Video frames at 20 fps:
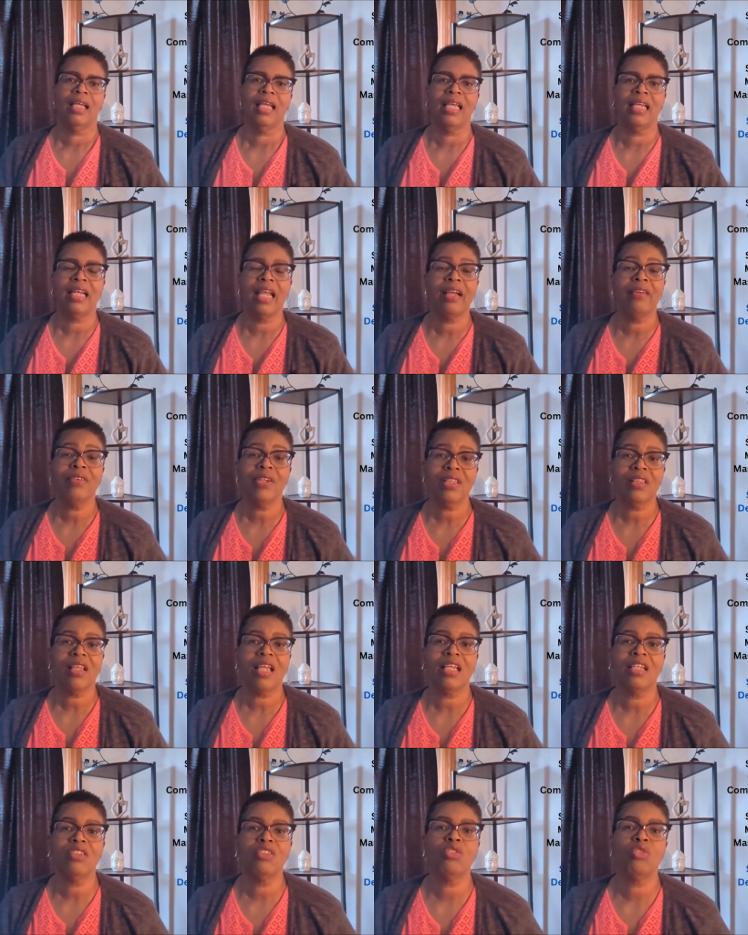And
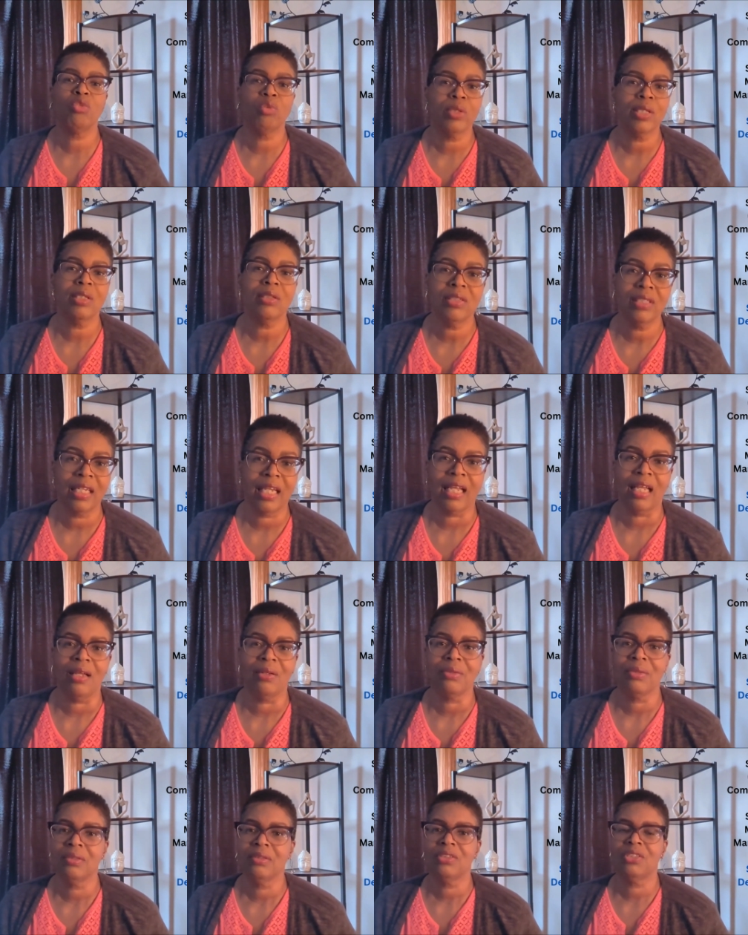everything is drilled
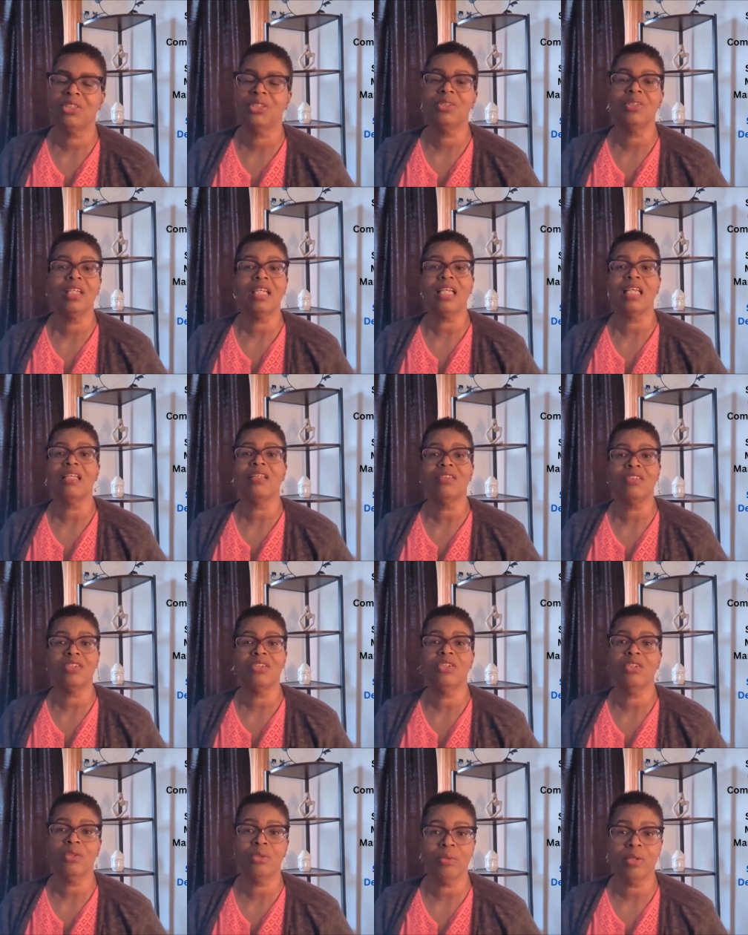down to the
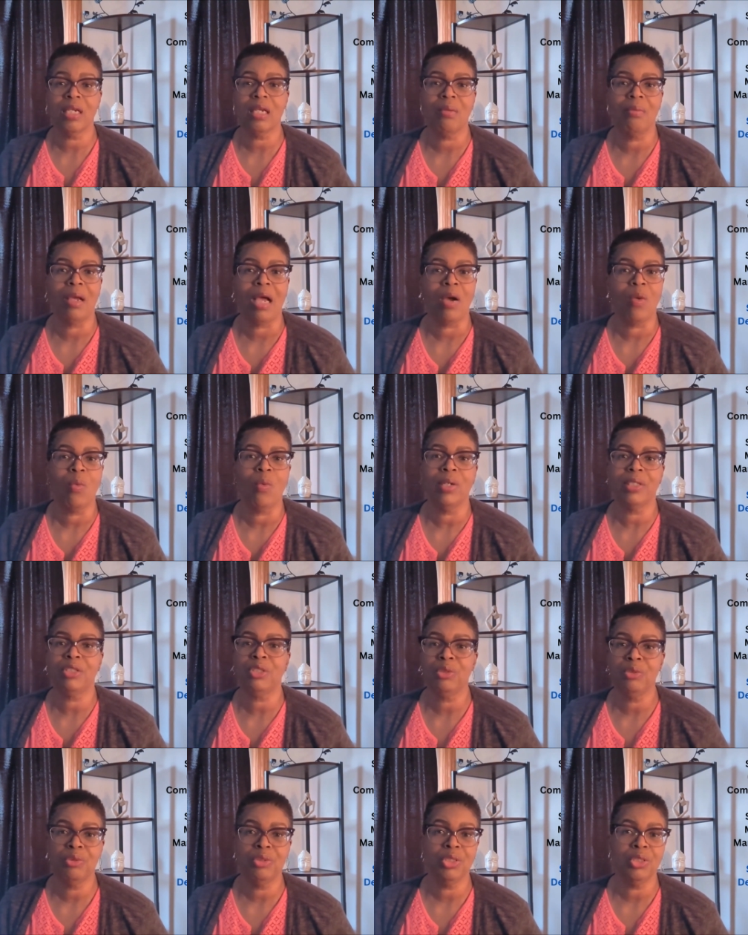nth degree about
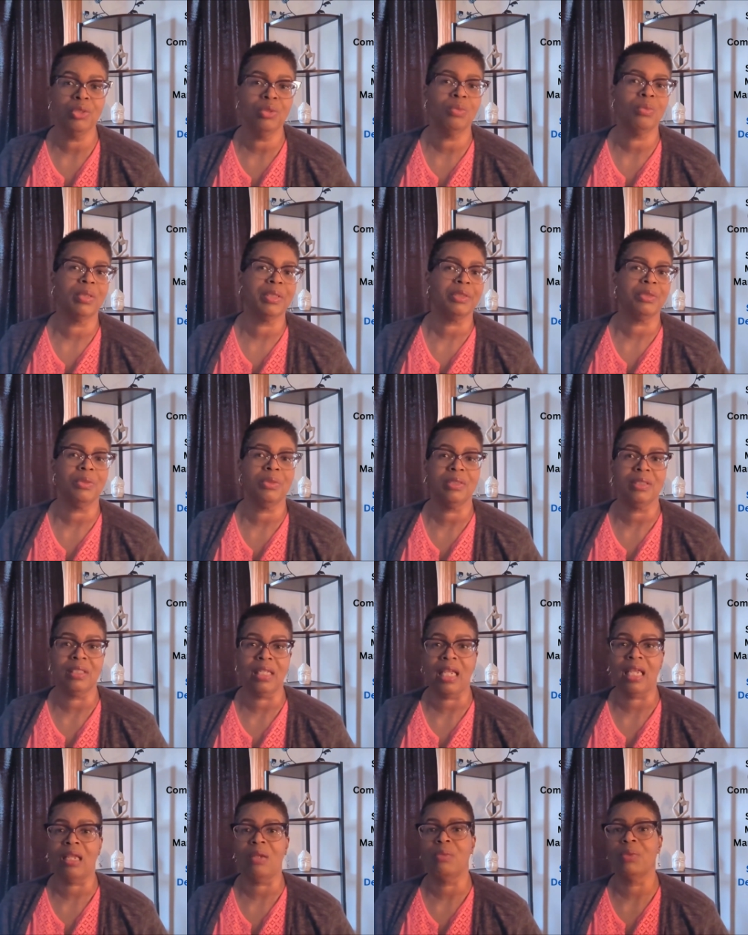what you do, what you
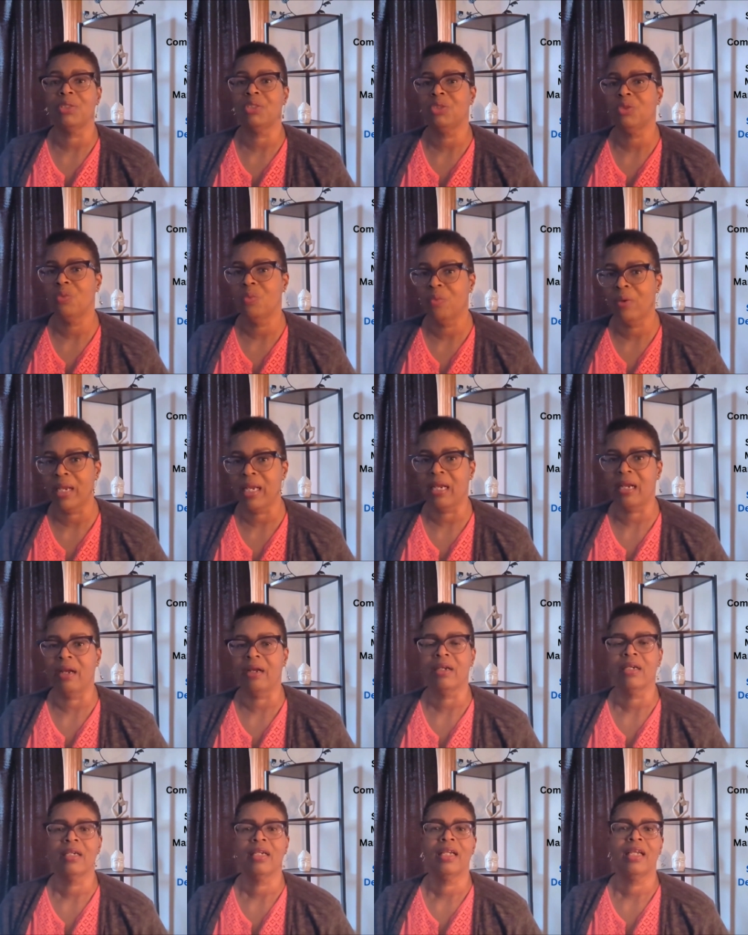say, what you
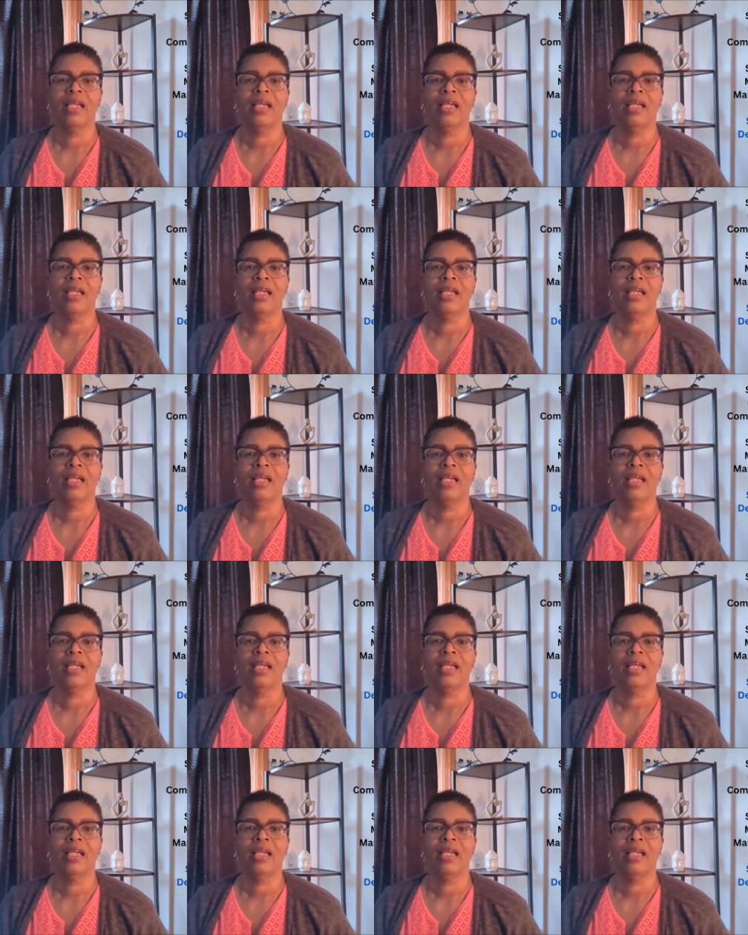wear.